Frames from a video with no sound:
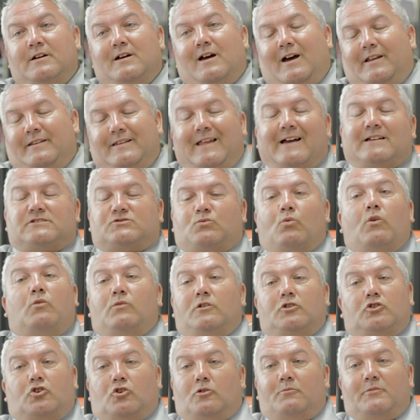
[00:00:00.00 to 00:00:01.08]
and that's what
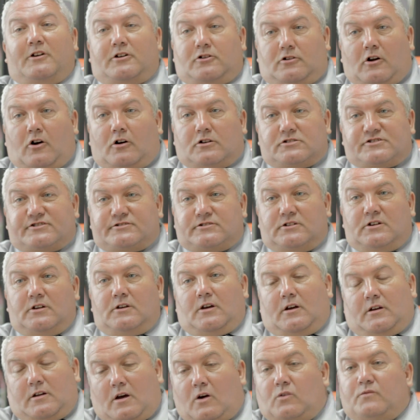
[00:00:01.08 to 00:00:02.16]
will come across,
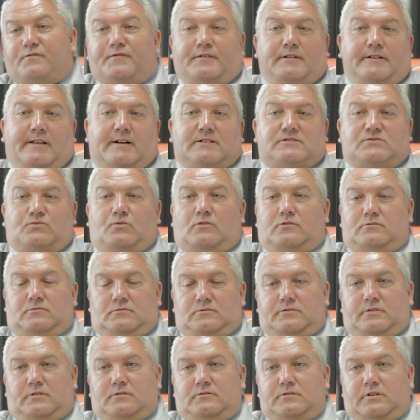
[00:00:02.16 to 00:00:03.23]
and hopefully that's what,
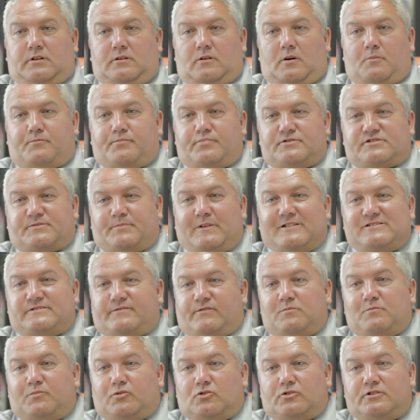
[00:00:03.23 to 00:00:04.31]
you know, a prospective
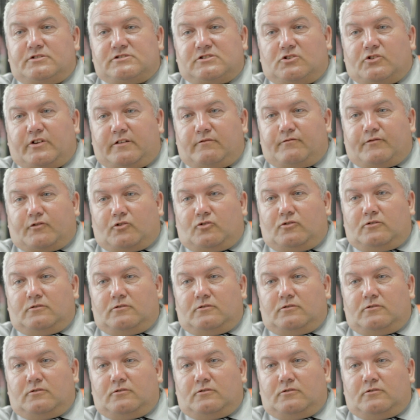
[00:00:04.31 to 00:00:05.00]
employer is looking for.